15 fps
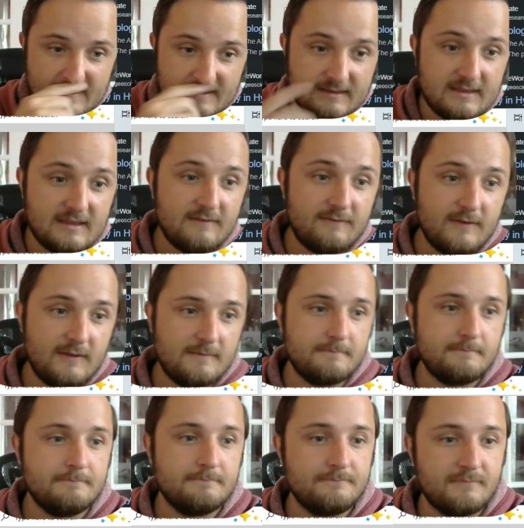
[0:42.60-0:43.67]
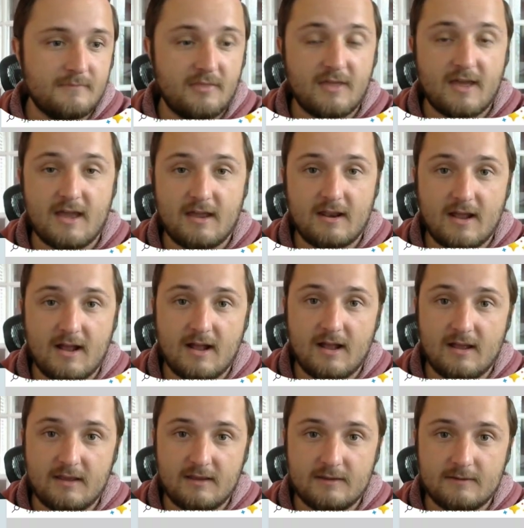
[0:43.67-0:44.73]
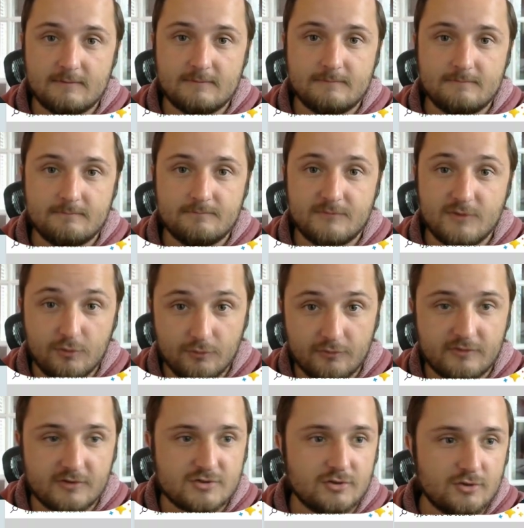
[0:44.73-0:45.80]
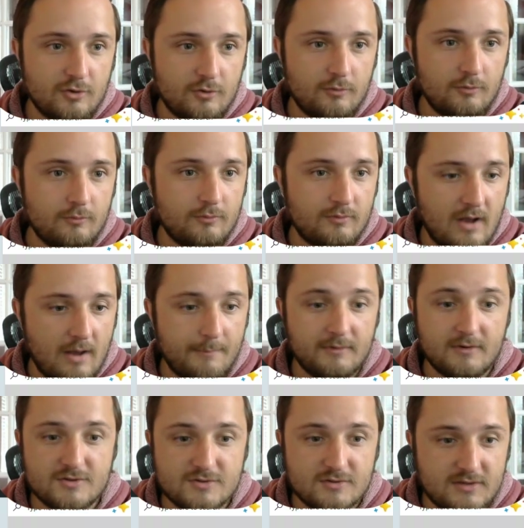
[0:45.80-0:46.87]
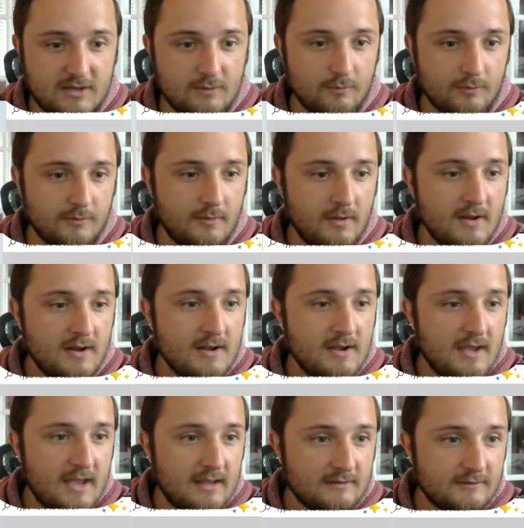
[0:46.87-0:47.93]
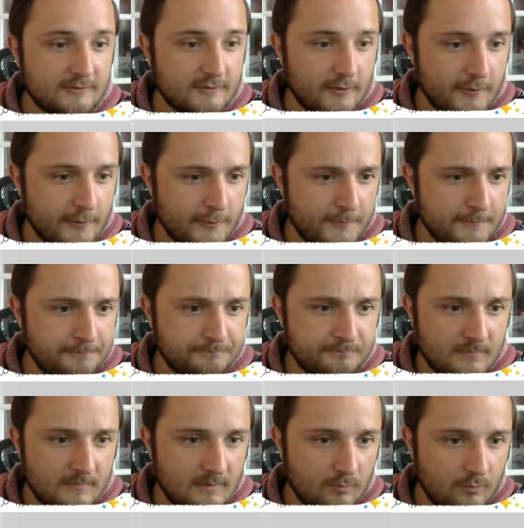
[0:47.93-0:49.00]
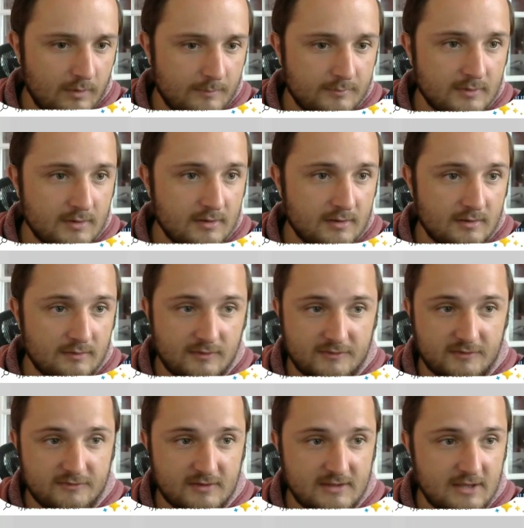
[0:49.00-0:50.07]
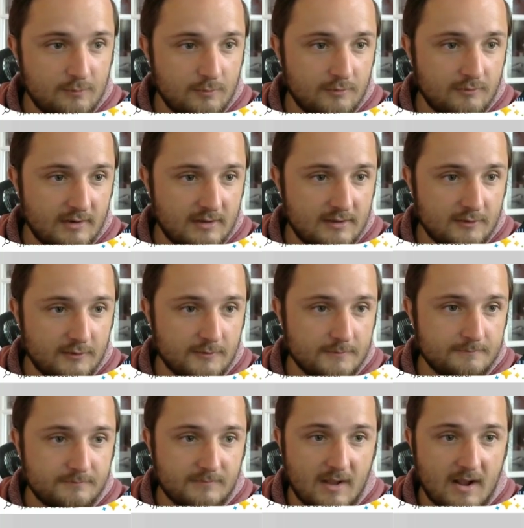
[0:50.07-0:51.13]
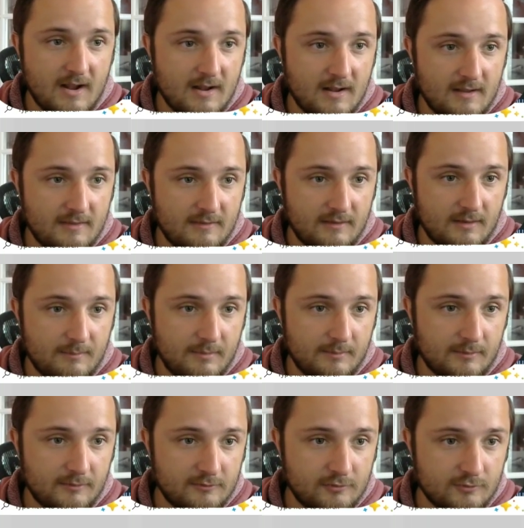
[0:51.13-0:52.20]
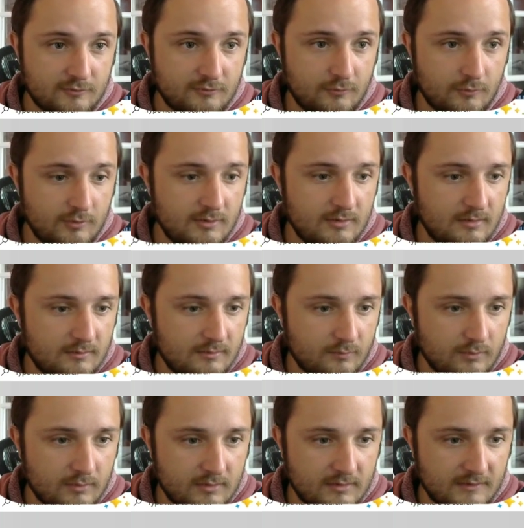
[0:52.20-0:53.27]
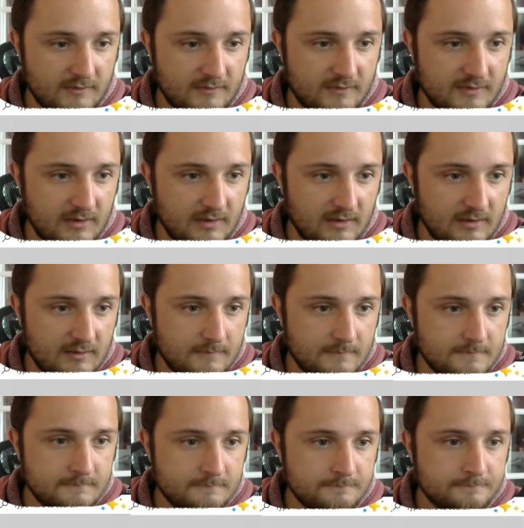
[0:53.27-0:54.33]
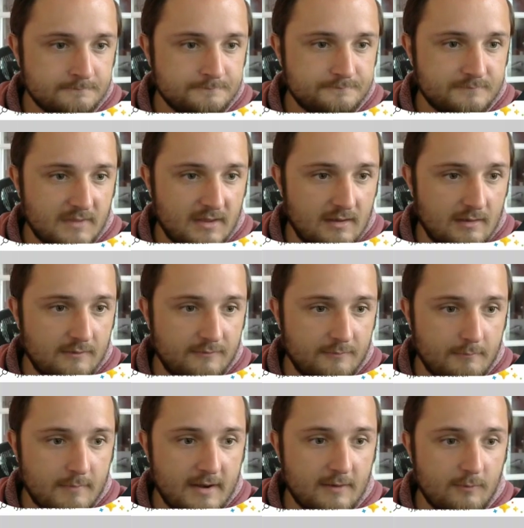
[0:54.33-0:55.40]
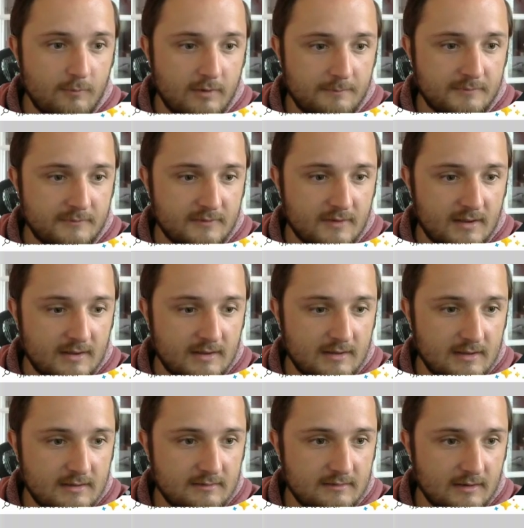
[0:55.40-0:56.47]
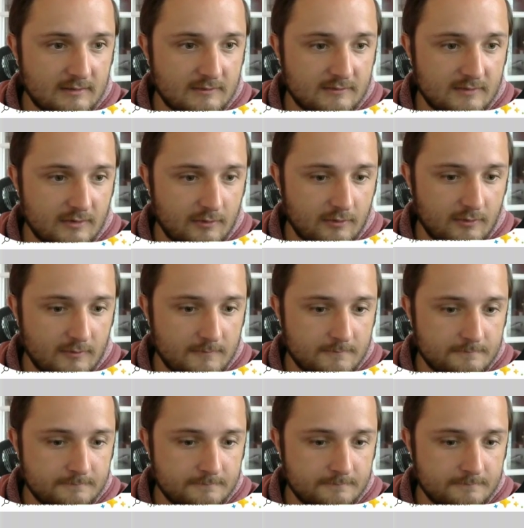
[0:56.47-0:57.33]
given that I use such a low competition keyword. And so this is the keyword right here. I'm gonna search for it and we're gonna see if my website indexed at all.